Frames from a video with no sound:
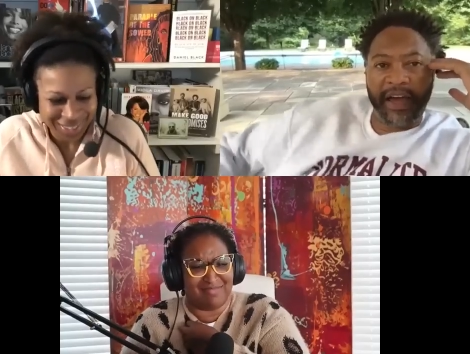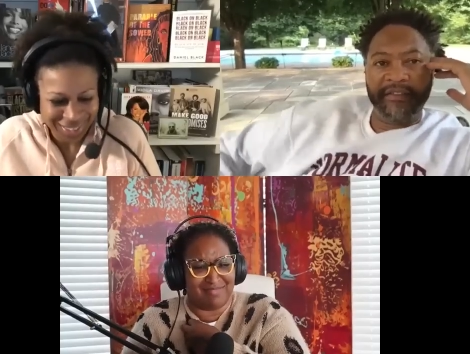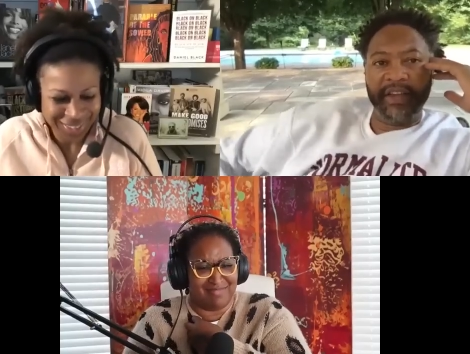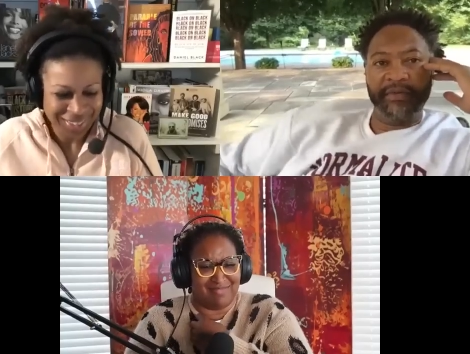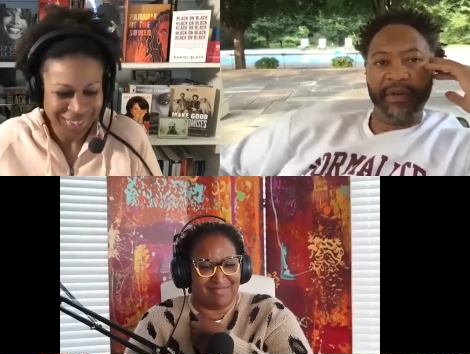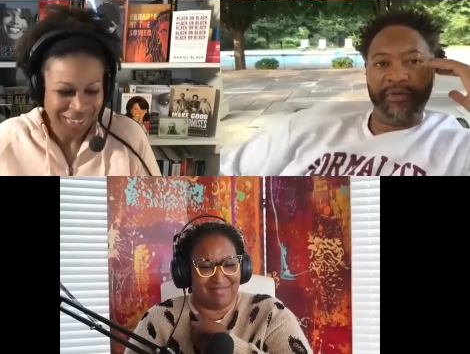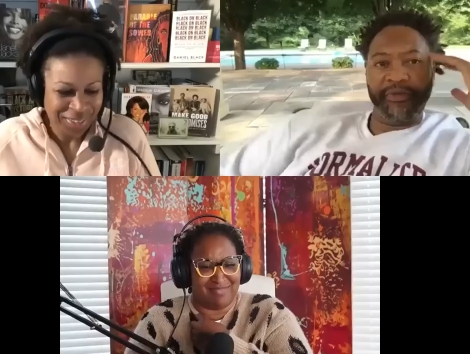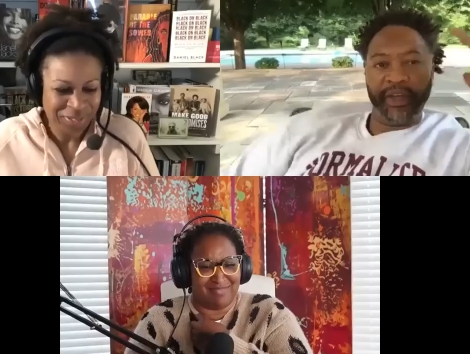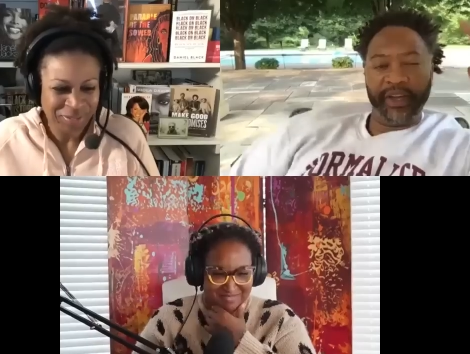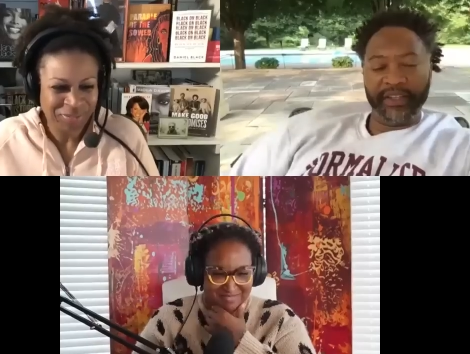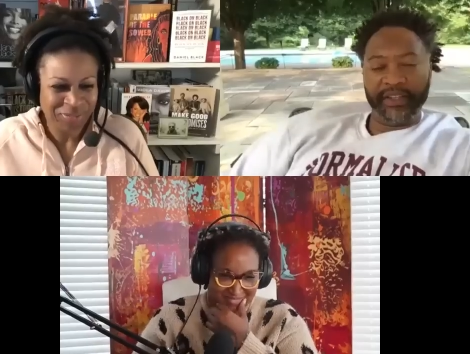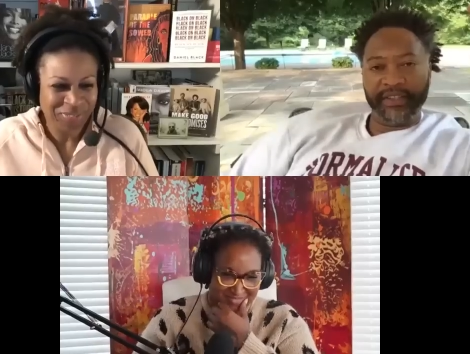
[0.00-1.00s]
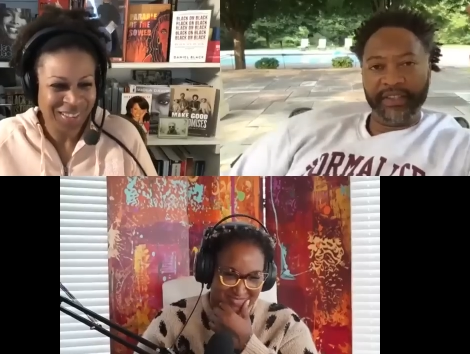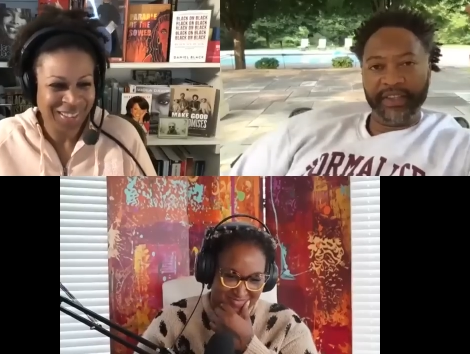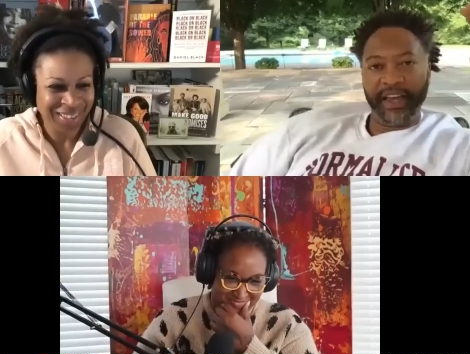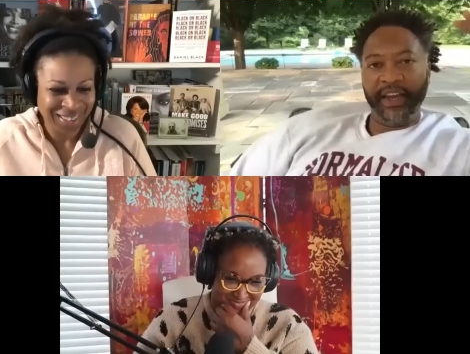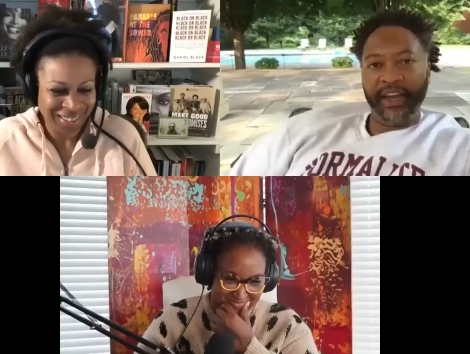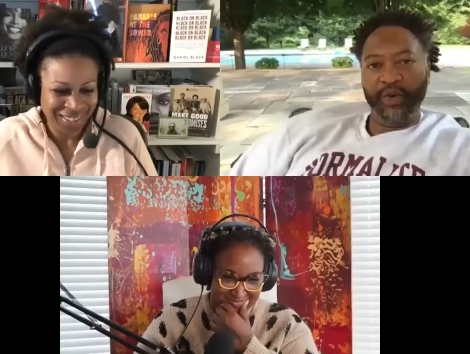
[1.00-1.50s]
Speaker 1: yes. of the fittest,
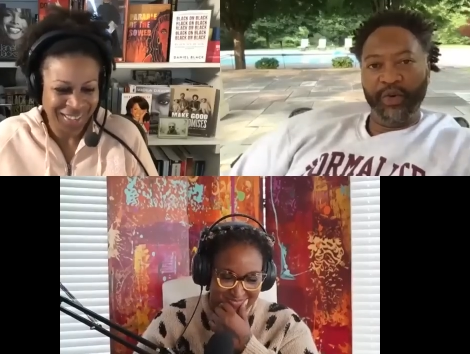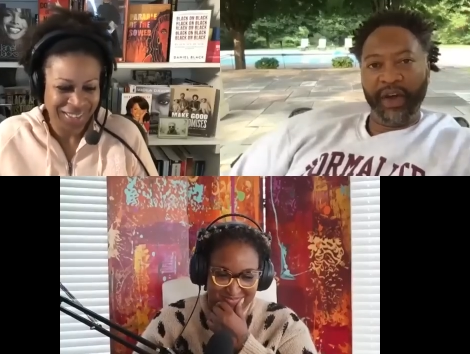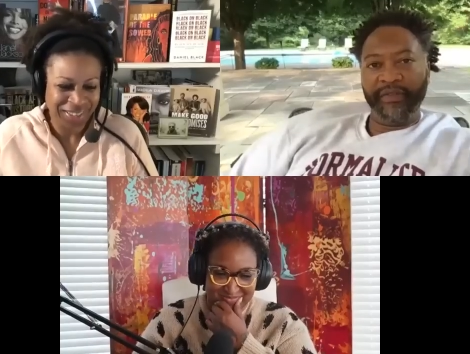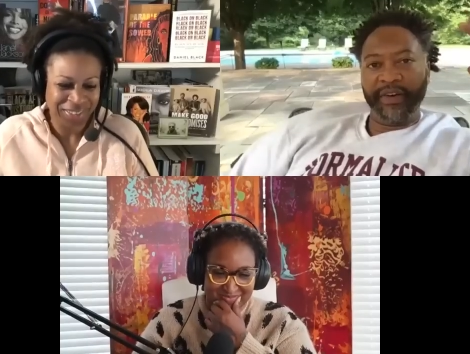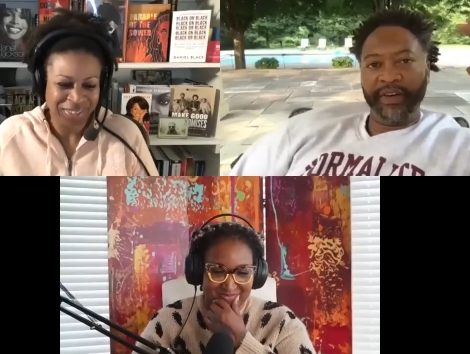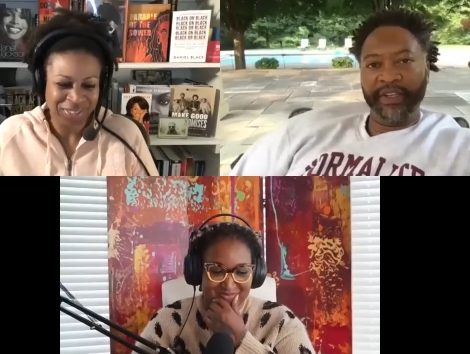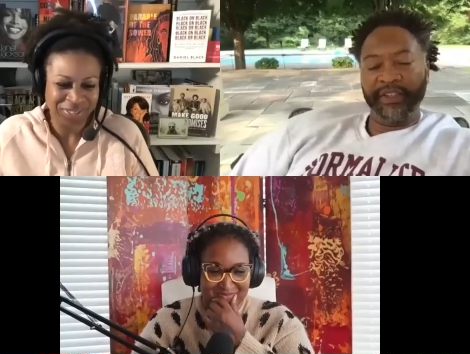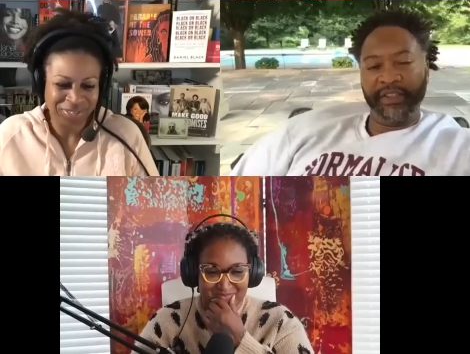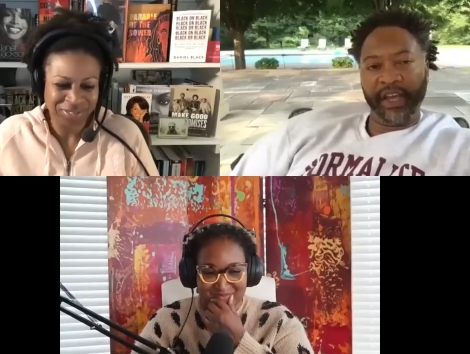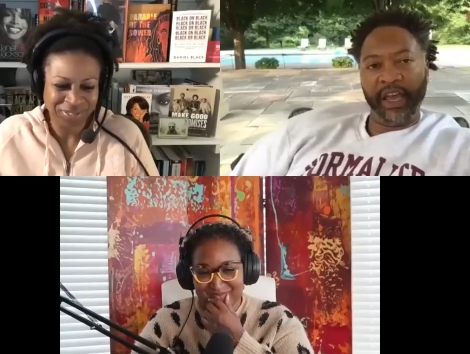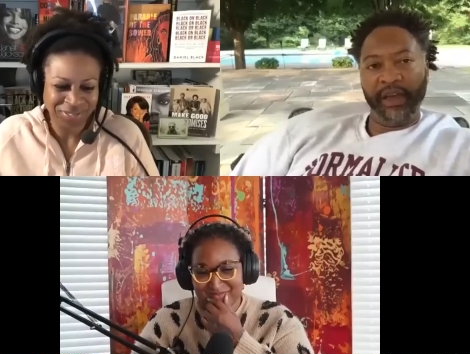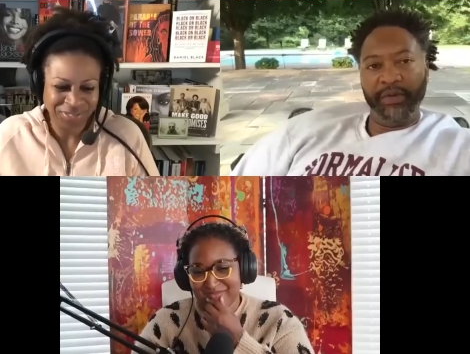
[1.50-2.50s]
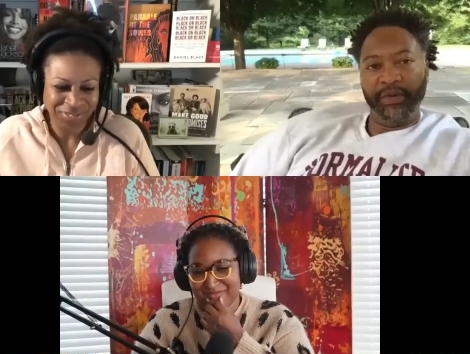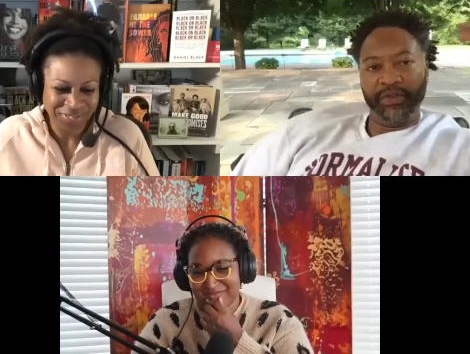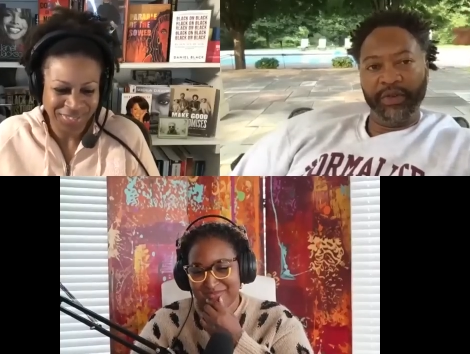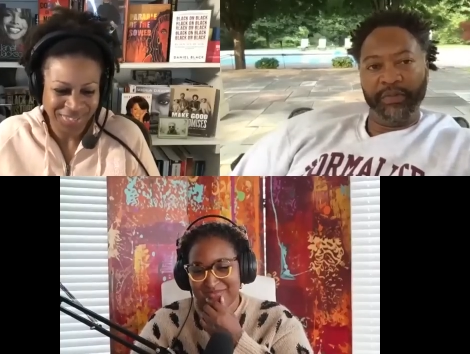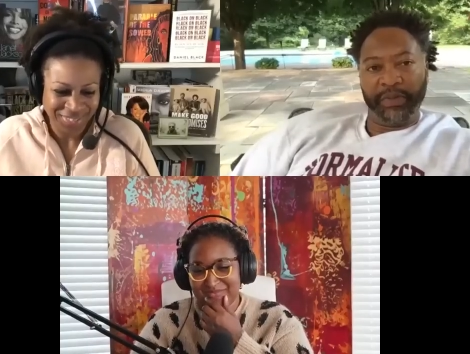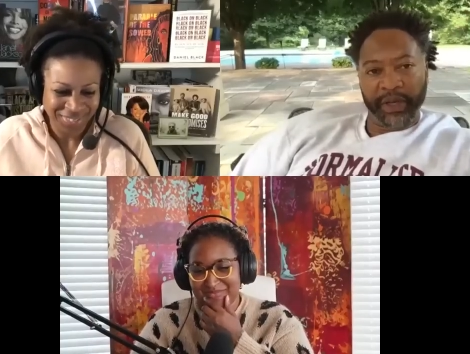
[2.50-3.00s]
and whoever is able
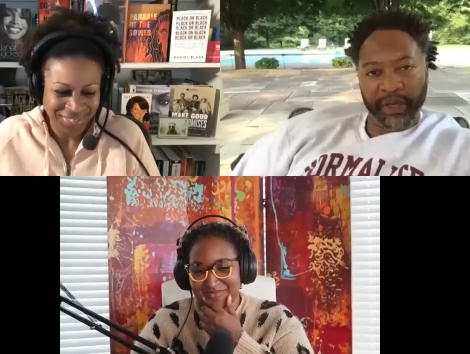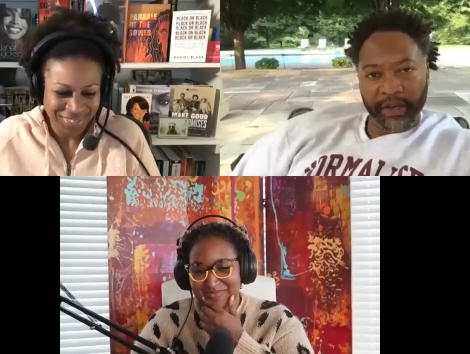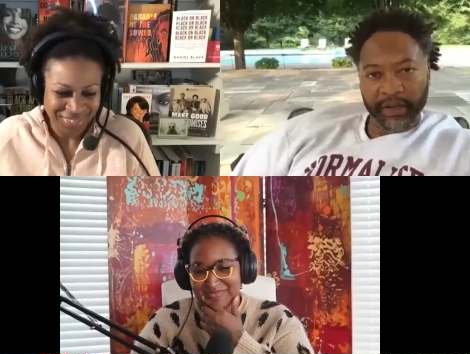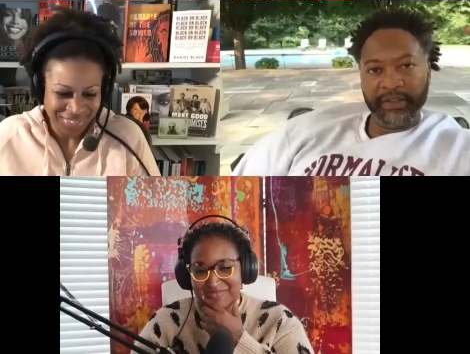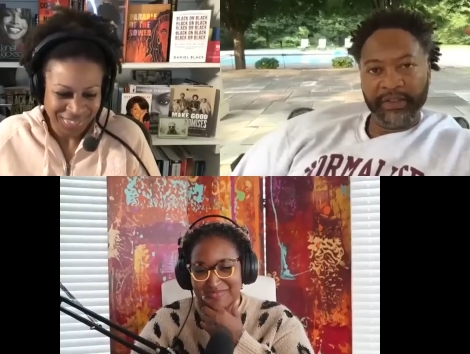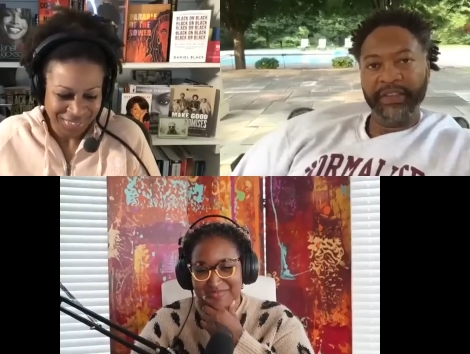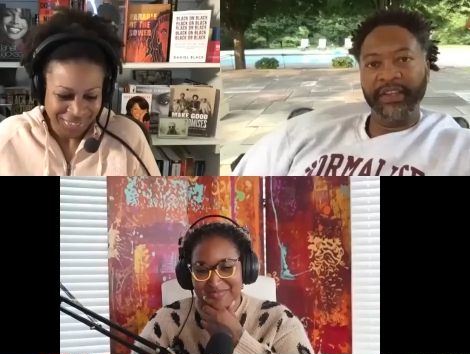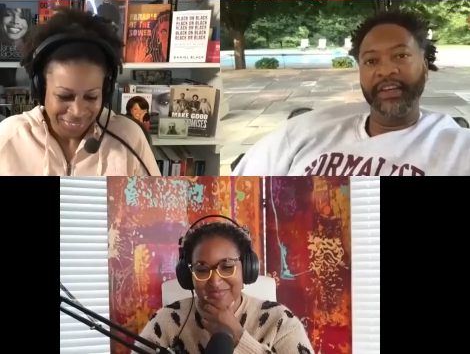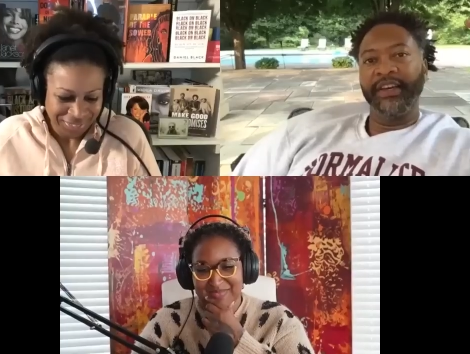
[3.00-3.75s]
to build